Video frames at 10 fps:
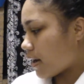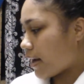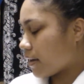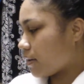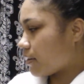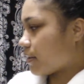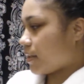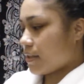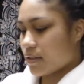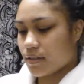I got
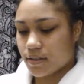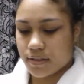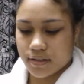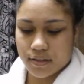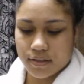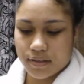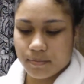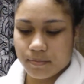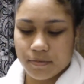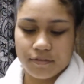these
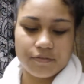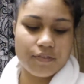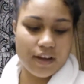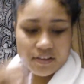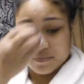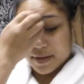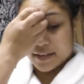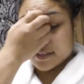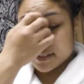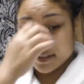um, five
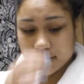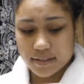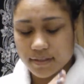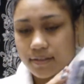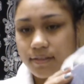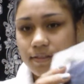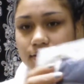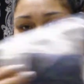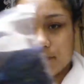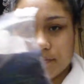pack singlets